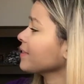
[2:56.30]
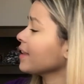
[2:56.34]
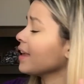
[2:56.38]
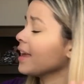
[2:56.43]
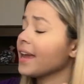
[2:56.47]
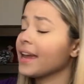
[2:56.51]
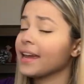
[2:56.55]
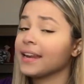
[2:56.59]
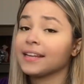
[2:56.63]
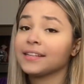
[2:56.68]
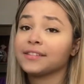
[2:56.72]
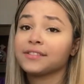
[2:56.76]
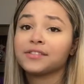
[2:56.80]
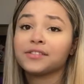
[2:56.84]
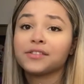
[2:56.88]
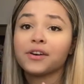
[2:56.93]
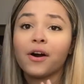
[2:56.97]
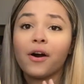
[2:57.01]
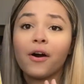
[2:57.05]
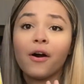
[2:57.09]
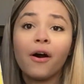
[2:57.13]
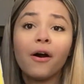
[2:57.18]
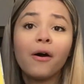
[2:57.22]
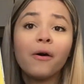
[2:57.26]
and it's
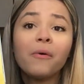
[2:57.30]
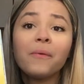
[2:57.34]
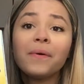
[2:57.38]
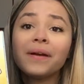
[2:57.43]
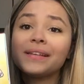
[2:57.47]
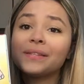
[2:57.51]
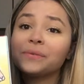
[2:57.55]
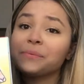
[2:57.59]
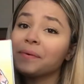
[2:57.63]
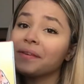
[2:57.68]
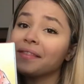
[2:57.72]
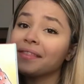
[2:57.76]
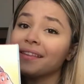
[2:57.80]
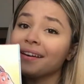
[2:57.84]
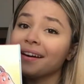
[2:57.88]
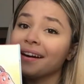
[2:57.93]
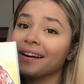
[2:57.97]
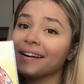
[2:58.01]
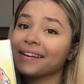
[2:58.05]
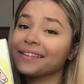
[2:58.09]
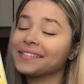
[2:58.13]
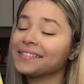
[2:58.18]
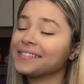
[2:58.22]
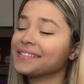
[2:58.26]
always with
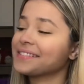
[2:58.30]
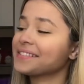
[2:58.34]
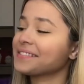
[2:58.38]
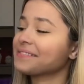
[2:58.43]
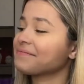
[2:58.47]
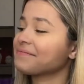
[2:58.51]
us.